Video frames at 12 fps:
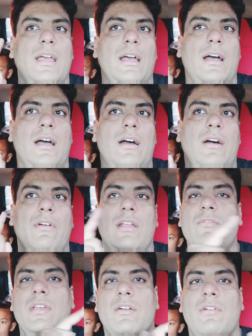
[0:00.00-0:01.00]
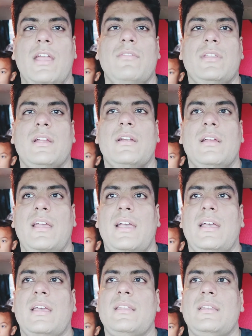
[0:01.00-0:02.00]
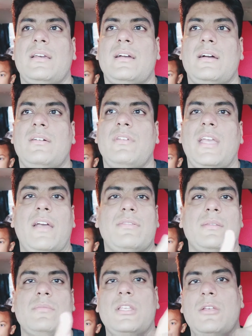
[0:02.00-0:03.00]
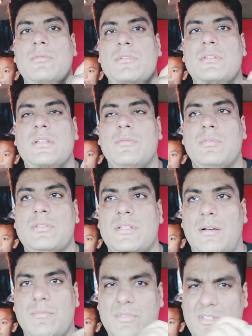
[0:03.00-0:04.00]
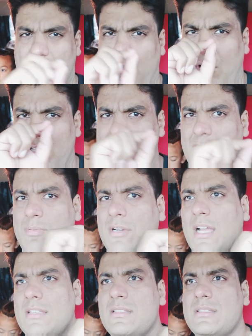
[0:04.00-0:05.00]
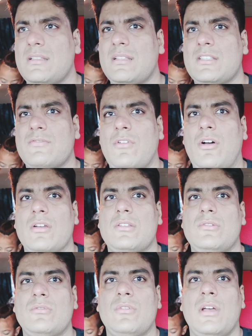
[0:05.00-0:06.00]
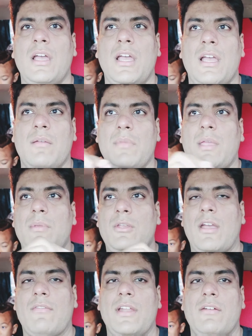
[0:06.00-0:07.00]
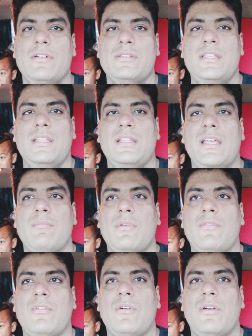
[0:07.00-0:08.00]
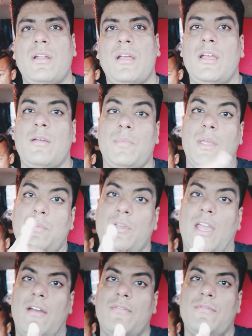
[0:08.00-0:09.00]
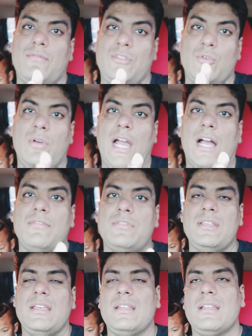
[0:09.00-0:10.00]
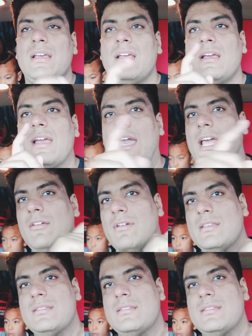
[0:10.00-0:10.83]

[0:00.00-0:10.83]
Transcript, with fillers: uh, when we arrive there and uh, we have some some small surprises in this vlog too maybe you have never seen them before maybe you have you have seen anyway